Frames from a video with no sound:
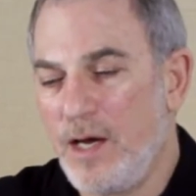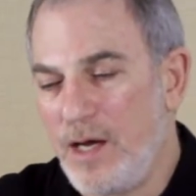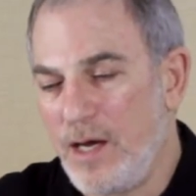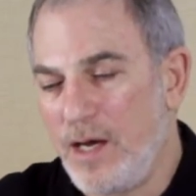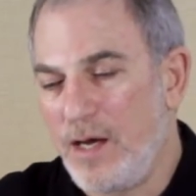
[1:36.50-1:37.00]

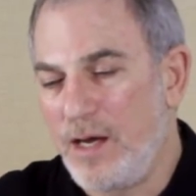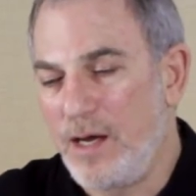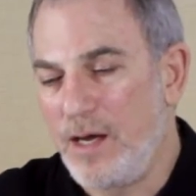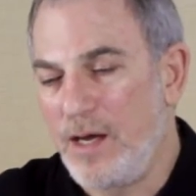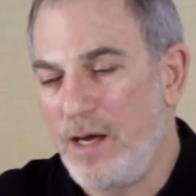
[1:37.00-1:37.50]
Uh,
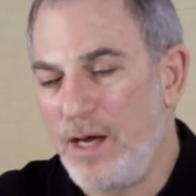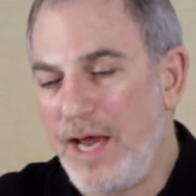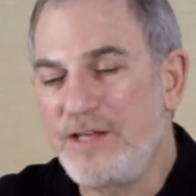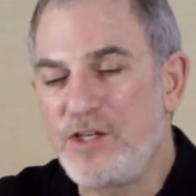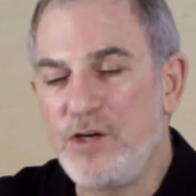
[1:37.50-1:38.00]

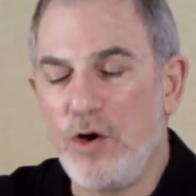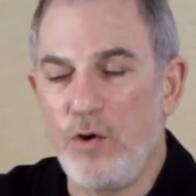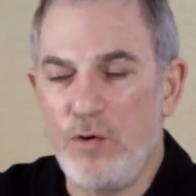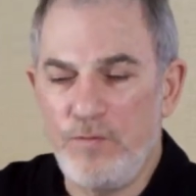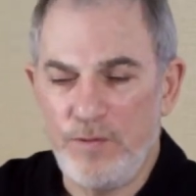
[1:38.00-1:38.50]
as an
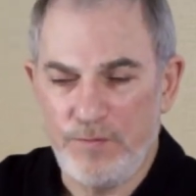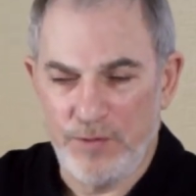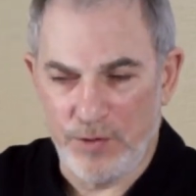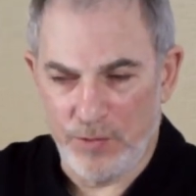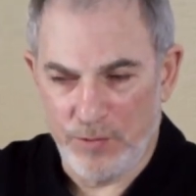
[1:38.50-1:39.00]

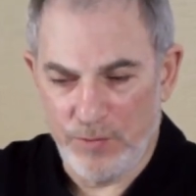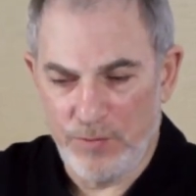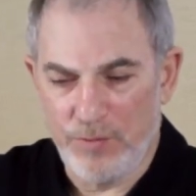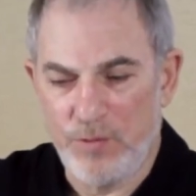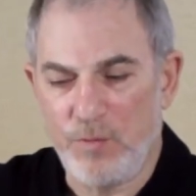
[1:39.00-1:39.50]
overview,
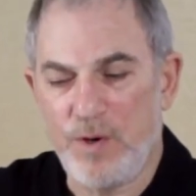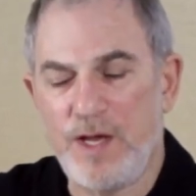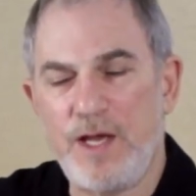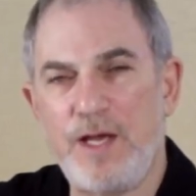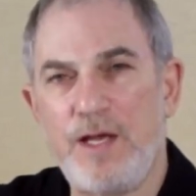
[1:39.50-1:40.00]
the
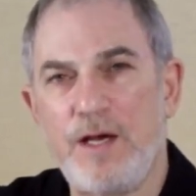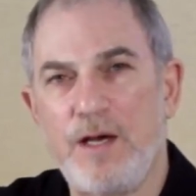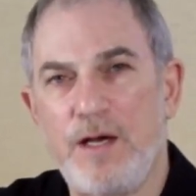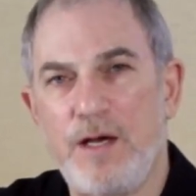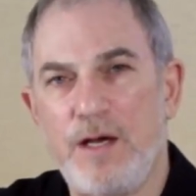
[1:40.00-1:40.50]
way
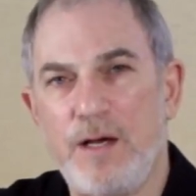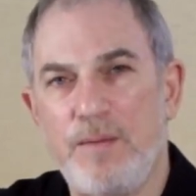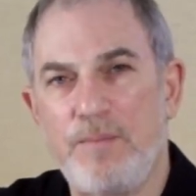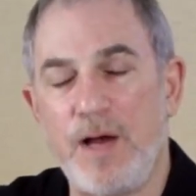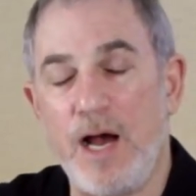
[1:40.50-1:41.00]
um,